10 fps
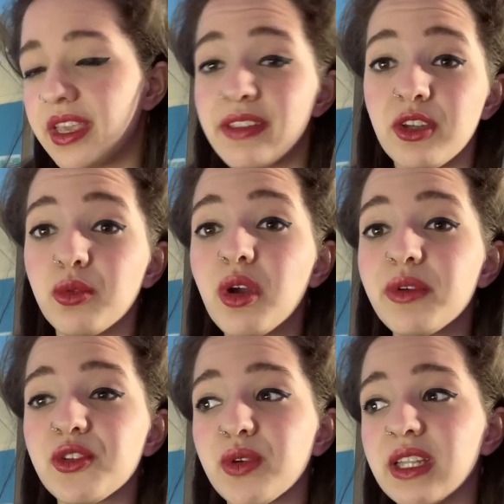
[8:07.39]
In the
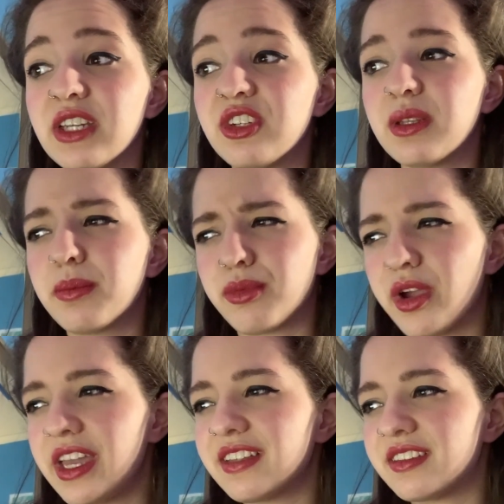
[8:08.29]
dwarvish religion,
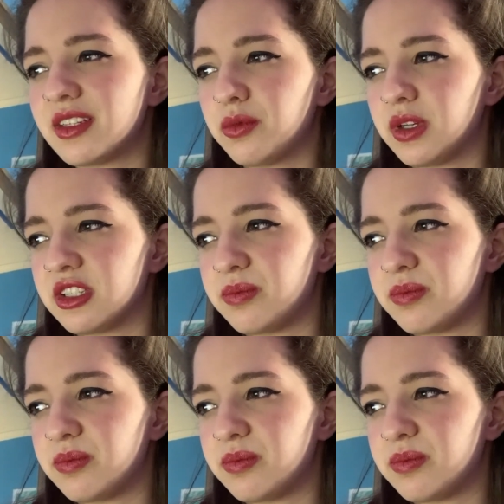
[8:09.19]
braids in one's